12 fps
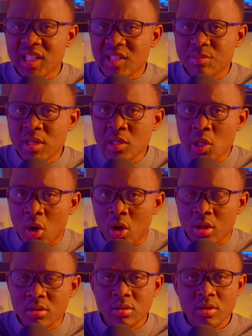is being
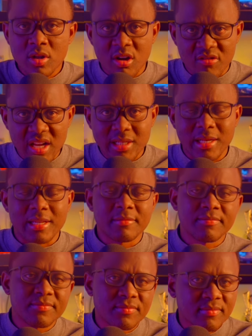done
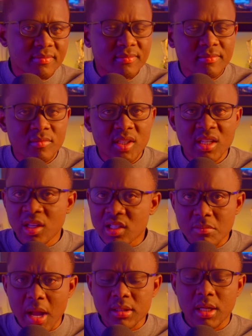correctly. It
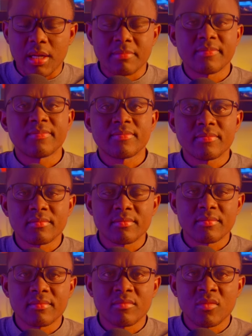doesn't matter.
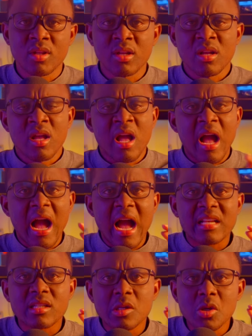
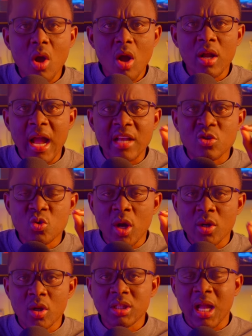As long as
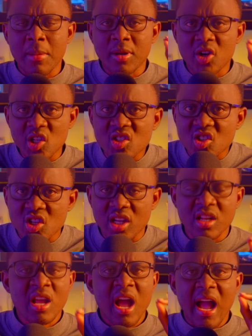you are not a
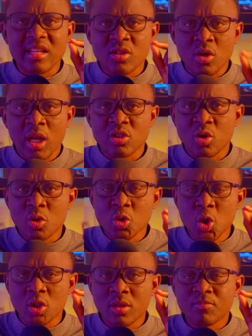Christian, as long as you're
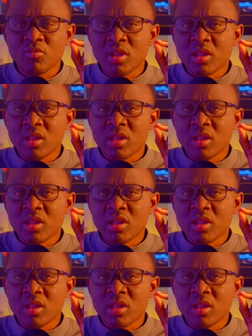not